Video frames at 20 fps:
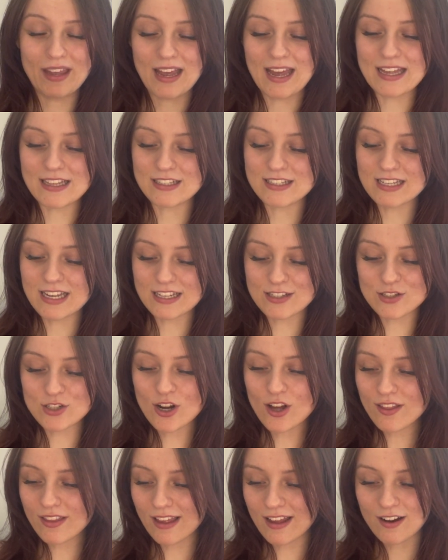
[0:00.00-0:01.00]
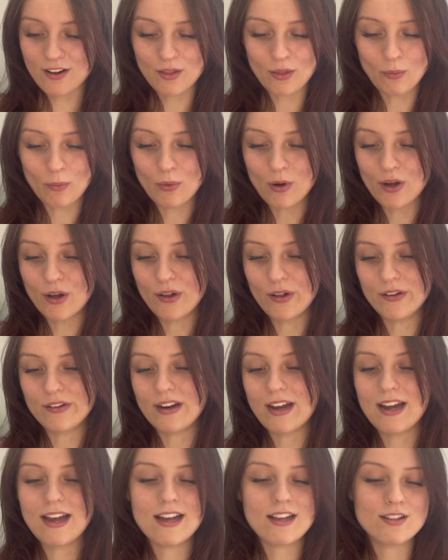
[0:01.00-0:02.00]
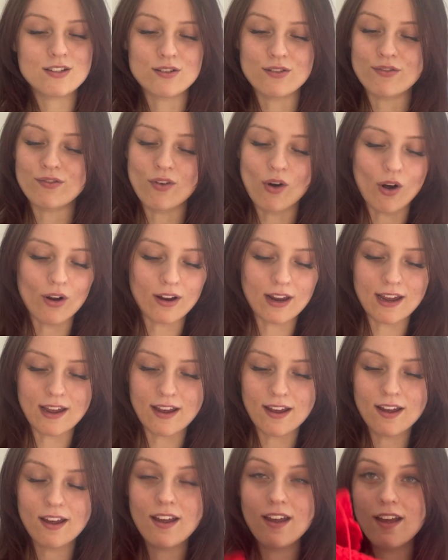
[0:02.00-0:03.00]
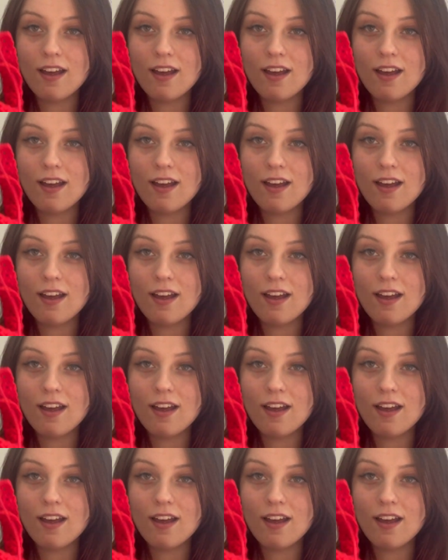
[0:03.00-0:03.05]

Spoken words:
It's not the end of the world. I had to frog it